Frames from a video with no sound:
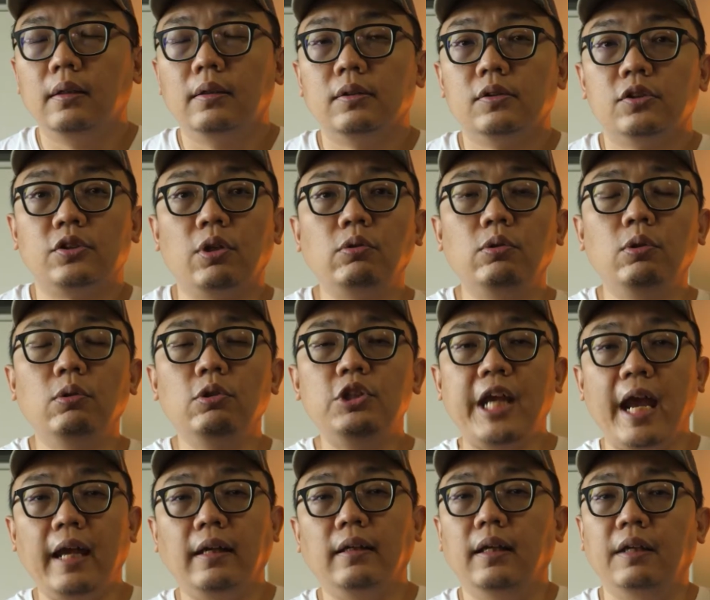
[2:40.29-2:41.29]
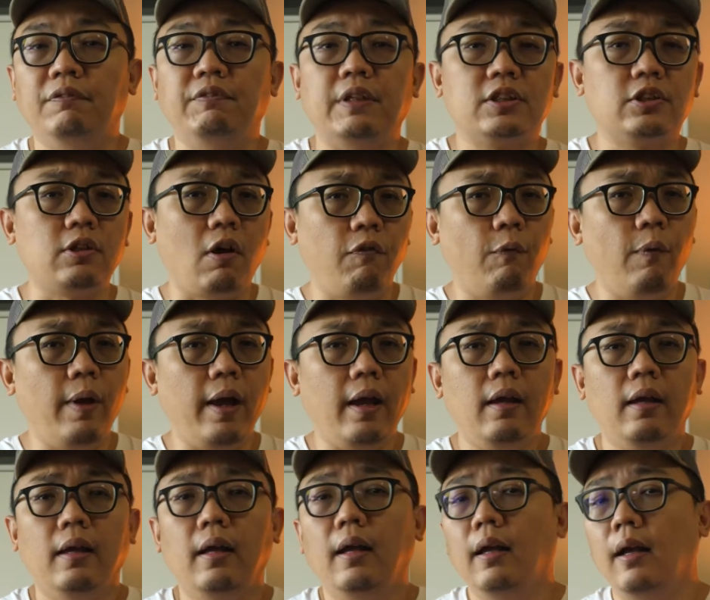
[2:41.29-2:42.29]
So do check if the software
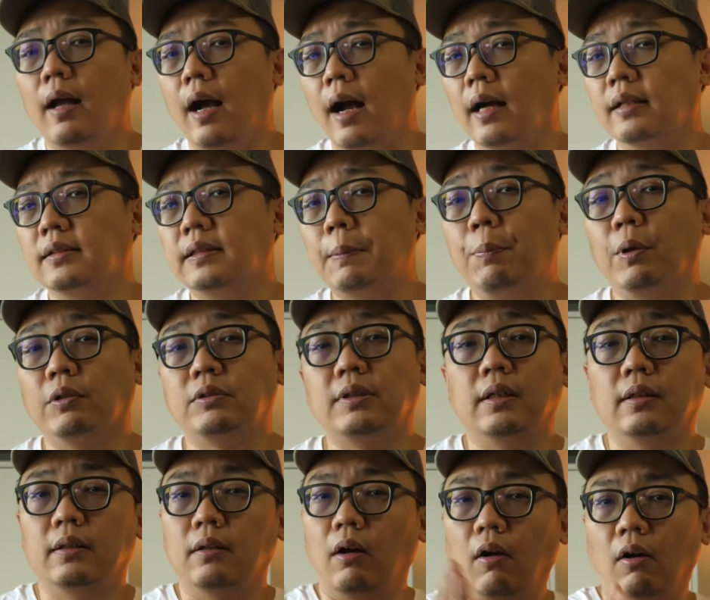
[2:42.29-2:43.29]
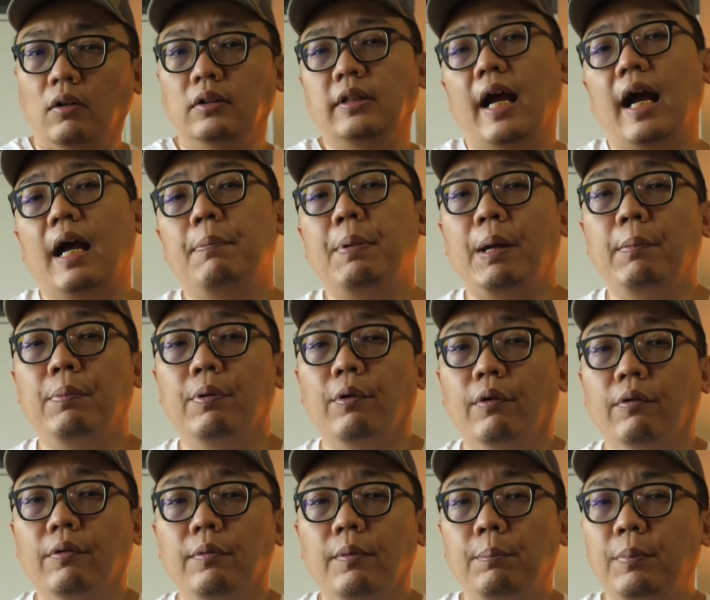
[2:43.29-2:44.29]
are supported on the iPad
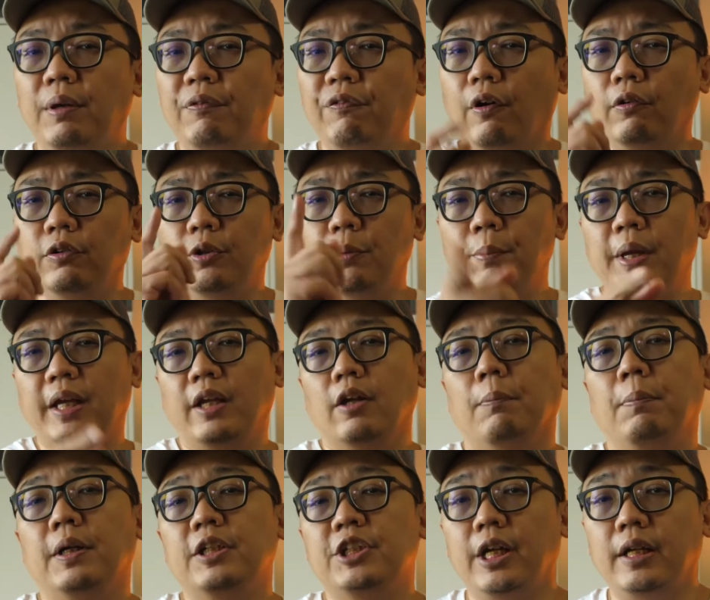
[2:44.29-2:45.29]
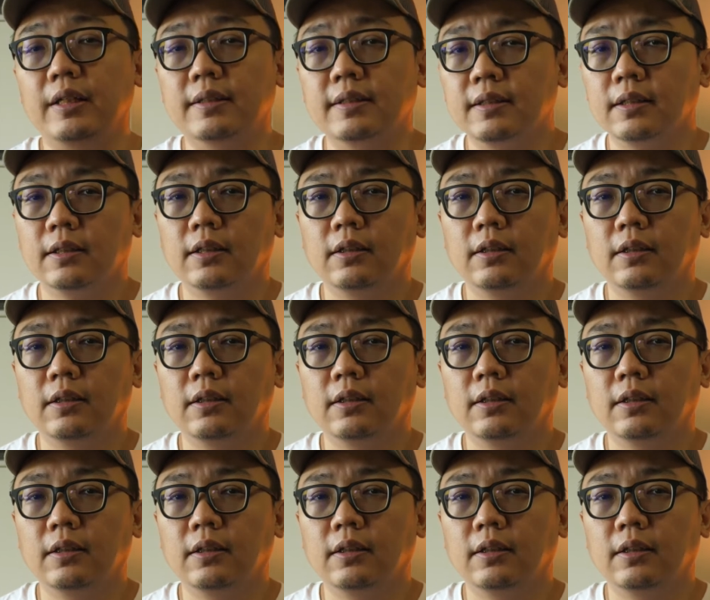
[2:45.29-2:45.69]
Pro before you make your purchase.